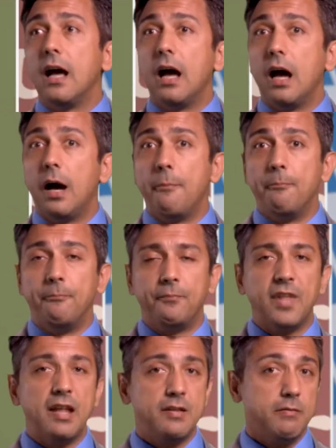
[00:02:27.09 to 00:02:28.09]

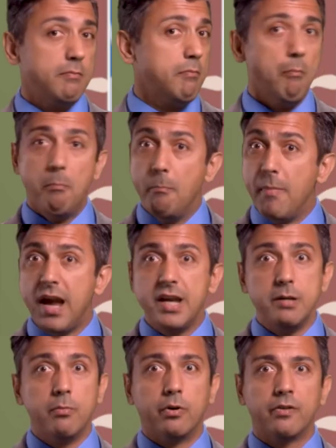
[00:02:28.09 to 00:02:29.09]
um, and
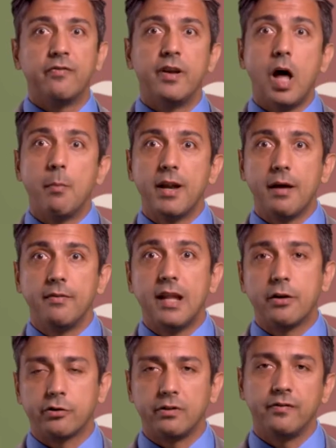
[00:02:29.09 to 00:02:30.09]
many more phenomena,
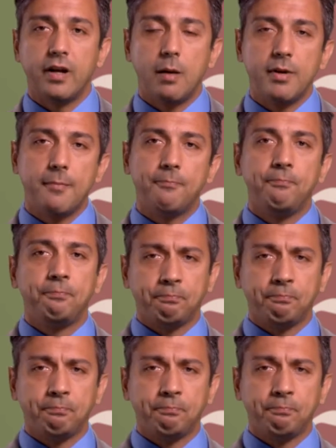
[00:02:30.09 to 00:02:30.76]
natural phenomena.